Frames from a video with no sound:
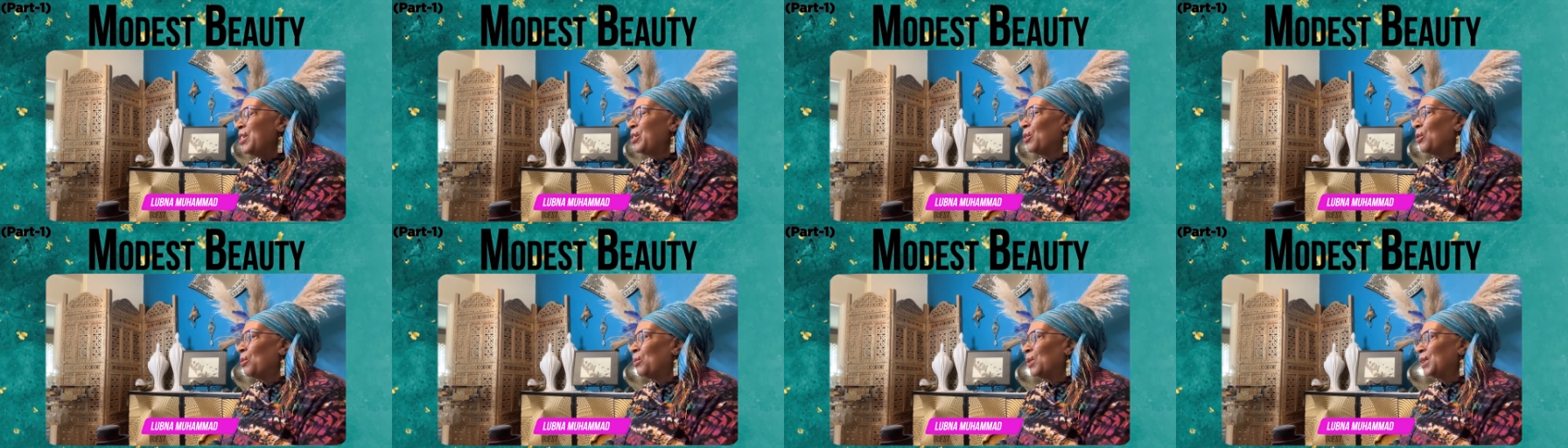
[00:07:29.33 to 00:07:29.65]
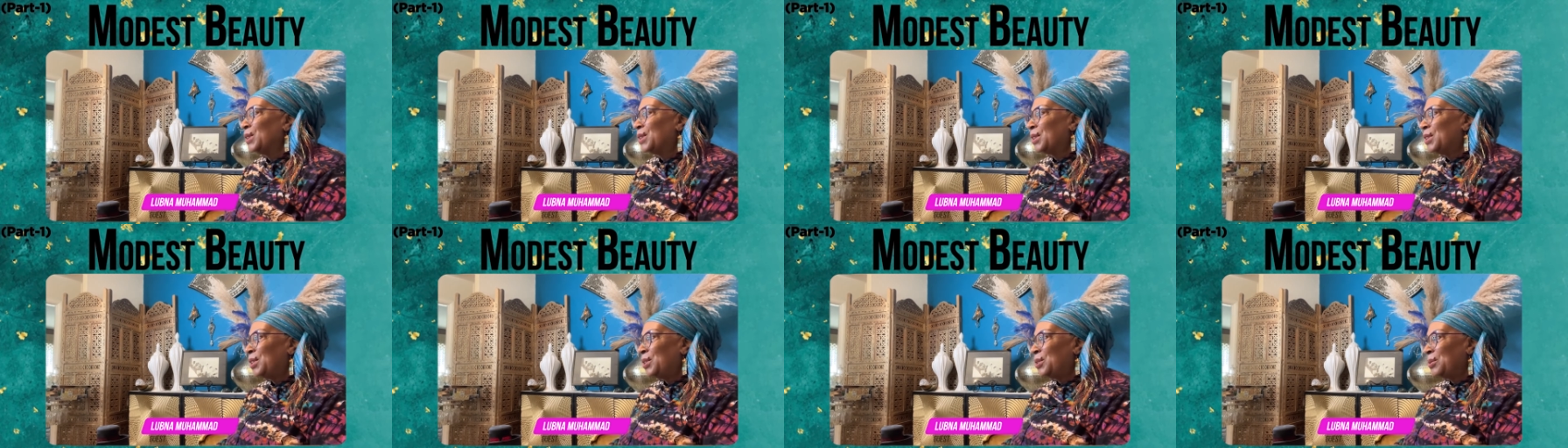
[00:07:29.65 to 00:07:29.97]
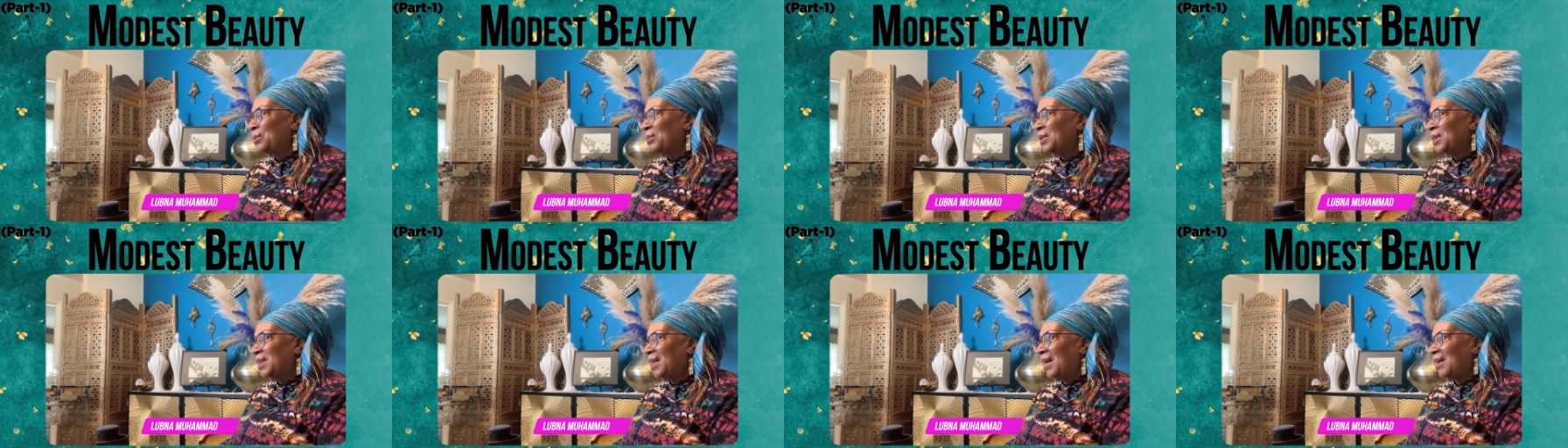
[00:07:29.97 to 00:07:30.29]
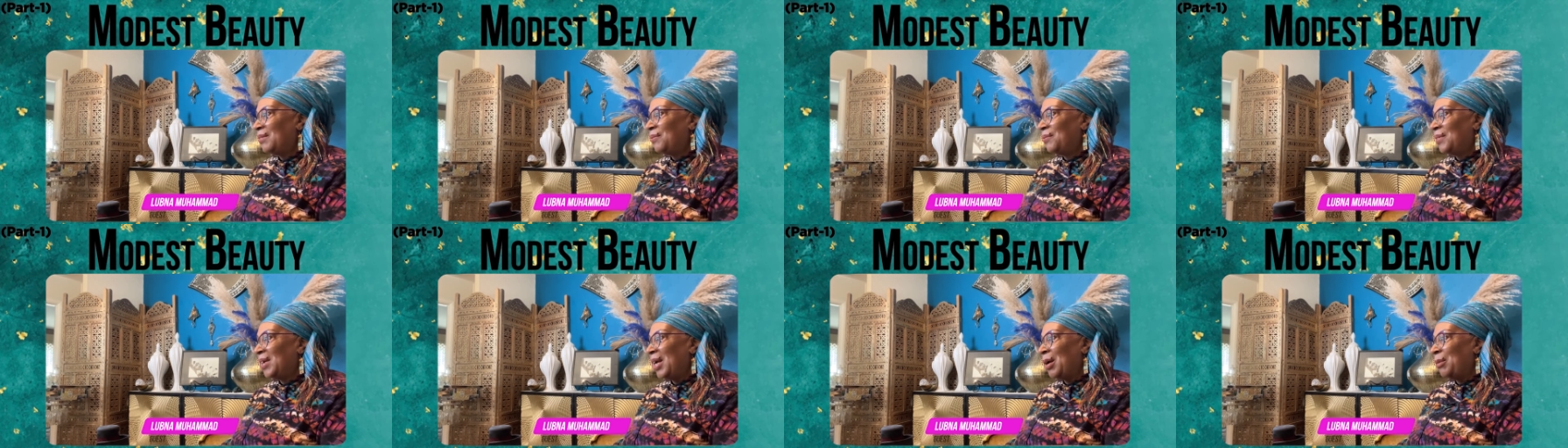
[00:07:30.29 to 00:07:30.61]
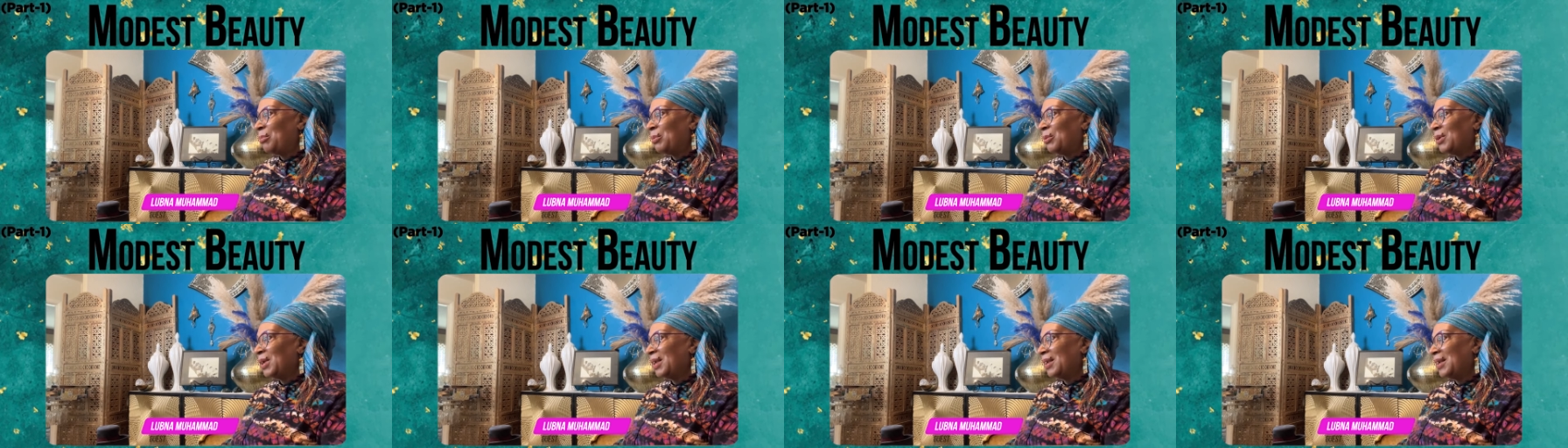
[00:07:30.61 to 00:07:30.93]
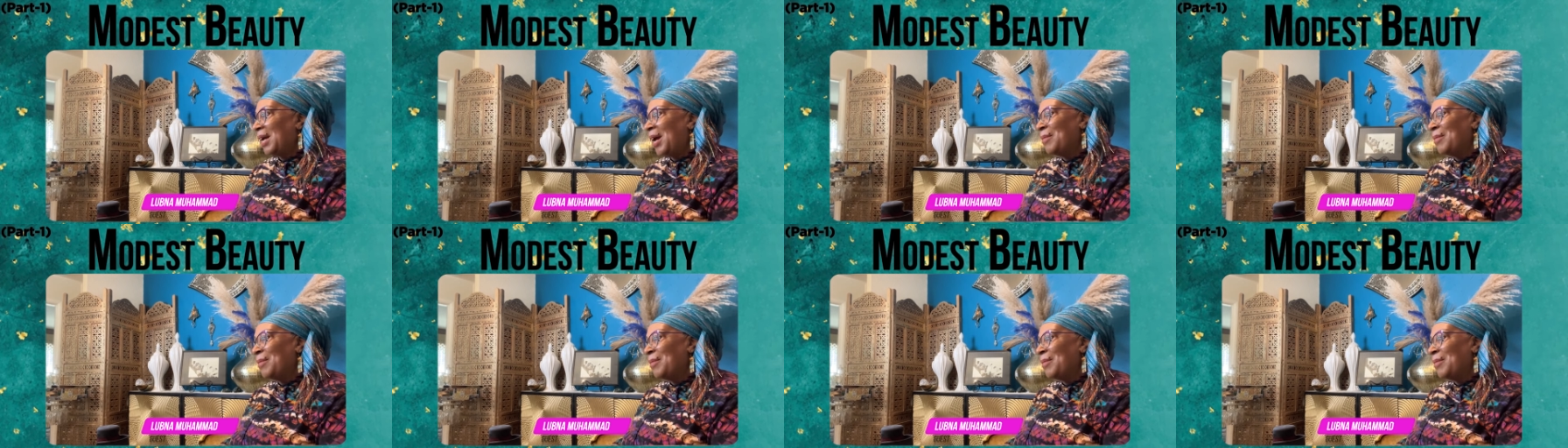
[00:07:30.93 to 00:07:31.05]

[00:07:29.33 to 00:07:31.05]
know what to do with that fabric.